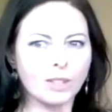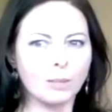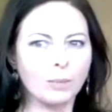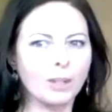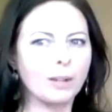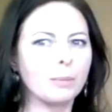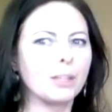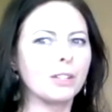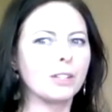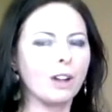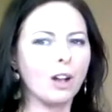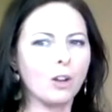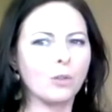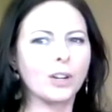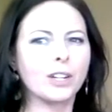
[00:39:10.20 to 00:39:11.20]
But I mean,
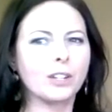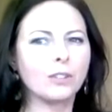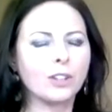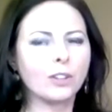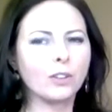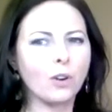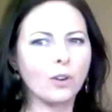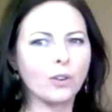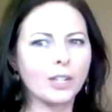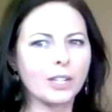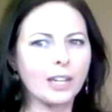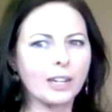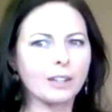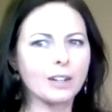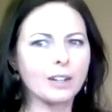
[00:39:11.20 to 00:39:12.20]
already you can already
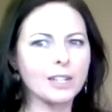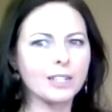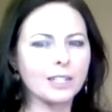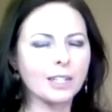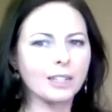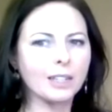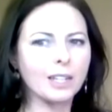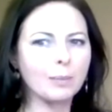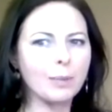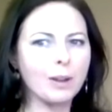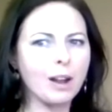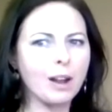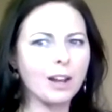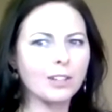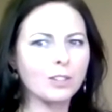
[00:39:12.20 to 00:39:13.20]
get an idea, like my
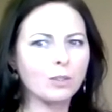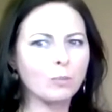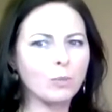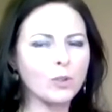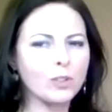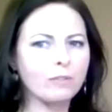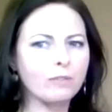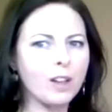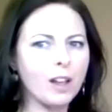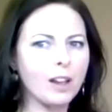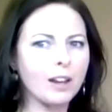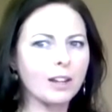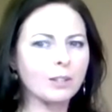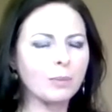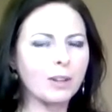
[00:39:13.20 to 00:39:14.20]
eyes are more
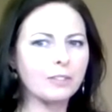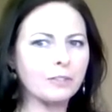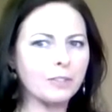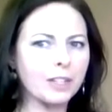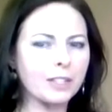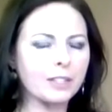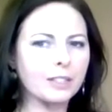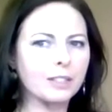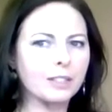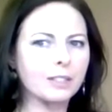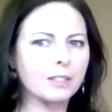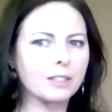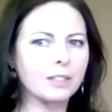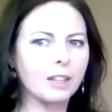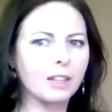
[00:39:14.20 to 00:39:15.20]
defined, my face is